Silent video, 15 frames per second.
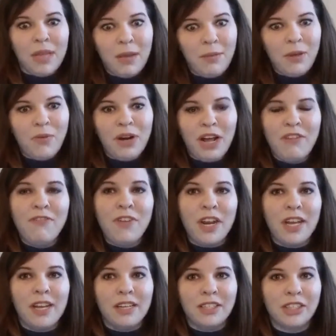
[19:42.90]
maybe when I
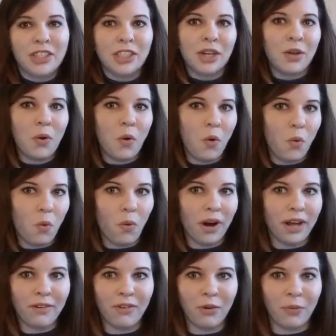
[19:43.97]
finish
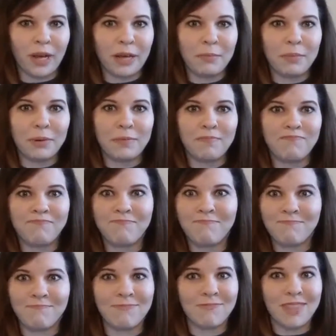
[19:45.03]
whatever width,
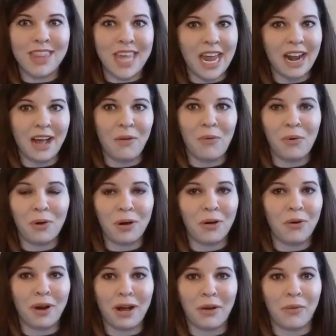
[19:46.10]
then I will
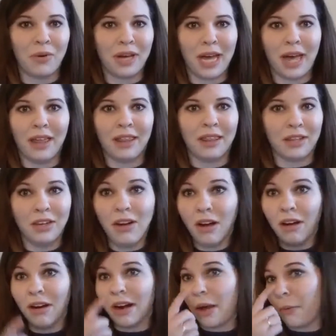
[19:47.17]
go and I will get the
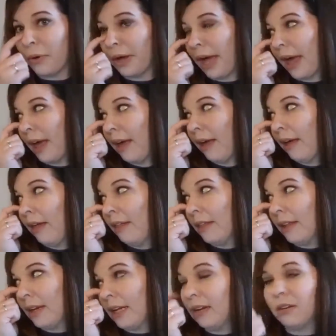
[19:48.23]
yarn, I will get
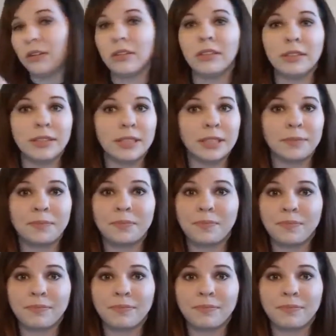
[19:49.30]
the needles,